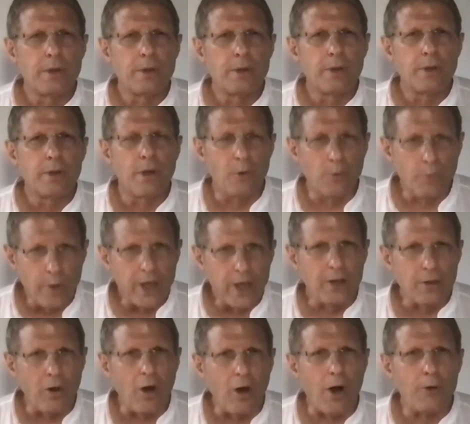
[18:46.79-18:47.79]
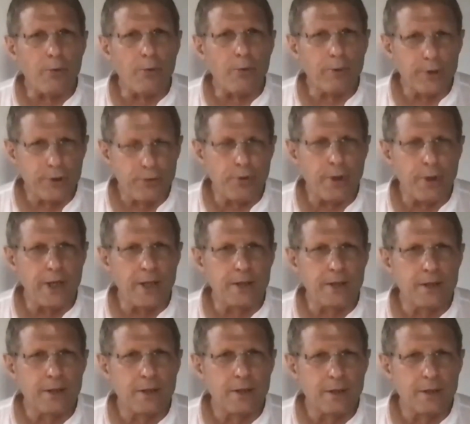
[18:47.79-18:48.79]
a week-long retreat
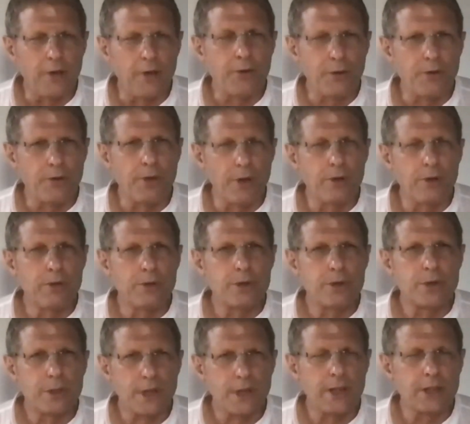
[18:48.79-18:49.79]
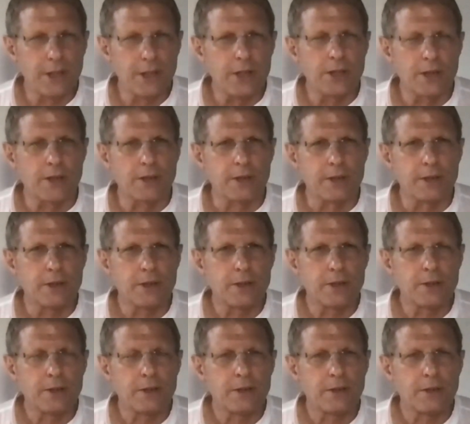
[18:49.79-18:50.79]
under those conditions.
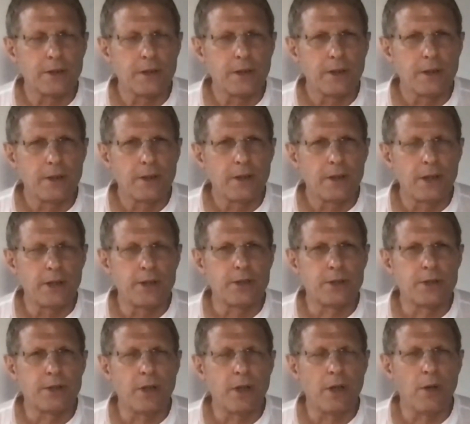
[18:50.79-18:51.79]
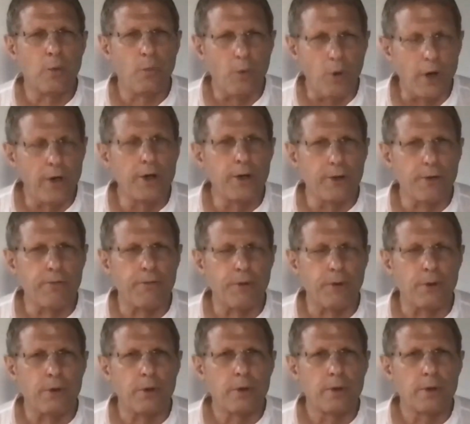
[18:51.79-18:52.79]
It's a
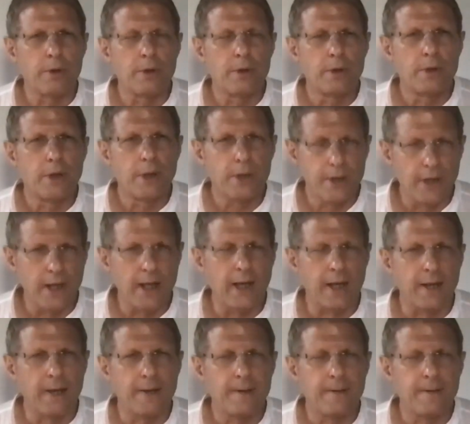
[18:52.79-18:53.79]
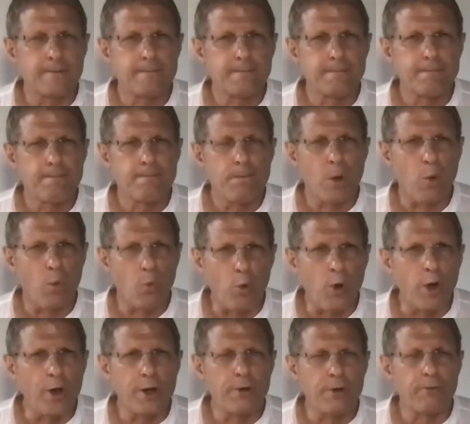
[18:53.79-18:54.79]
wonderful thing, a
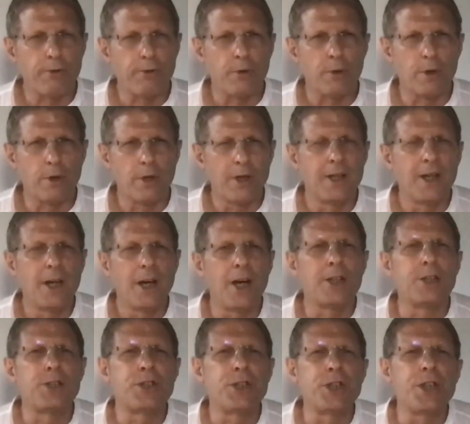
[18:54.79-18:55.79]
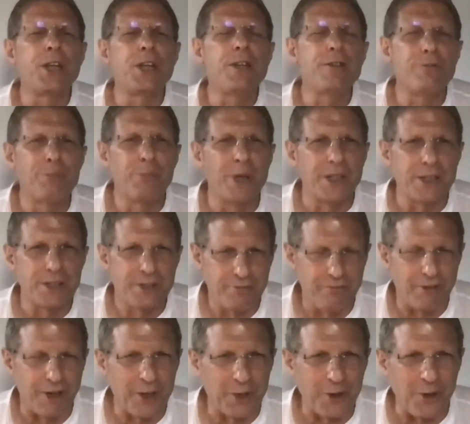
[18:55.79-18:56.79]
wonderful achievement, if
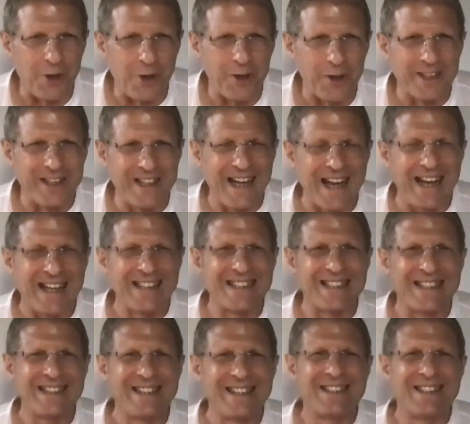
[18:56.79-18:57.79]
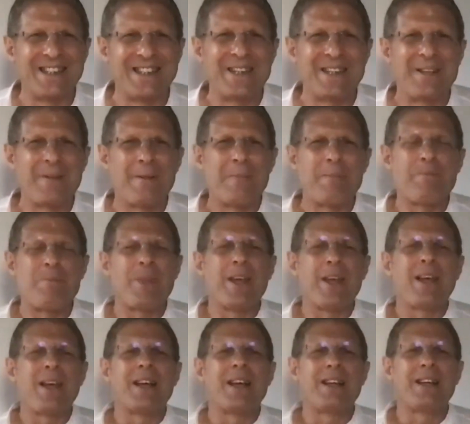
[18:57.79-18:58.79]
I call it that.
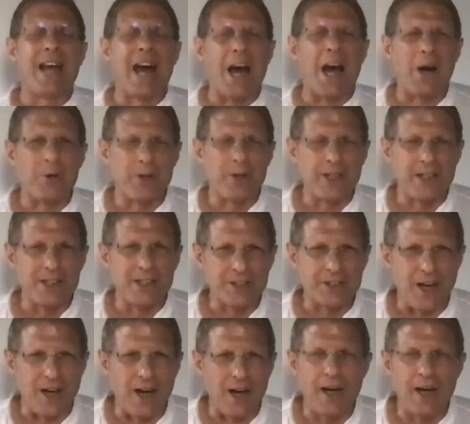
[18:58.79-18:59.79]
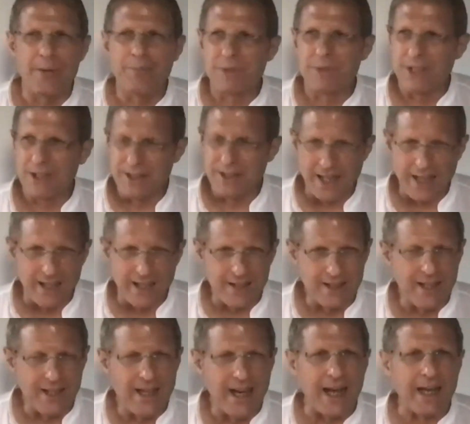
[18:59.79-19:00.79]
Now it is time to take
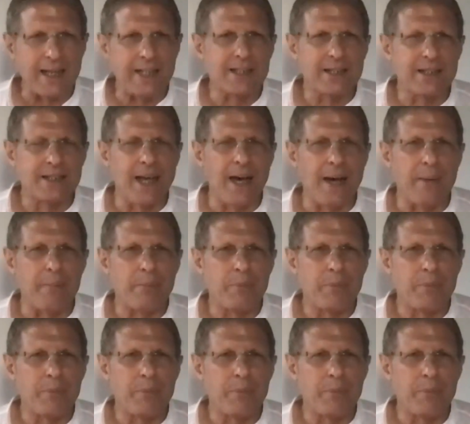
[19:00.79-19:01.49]
the next step,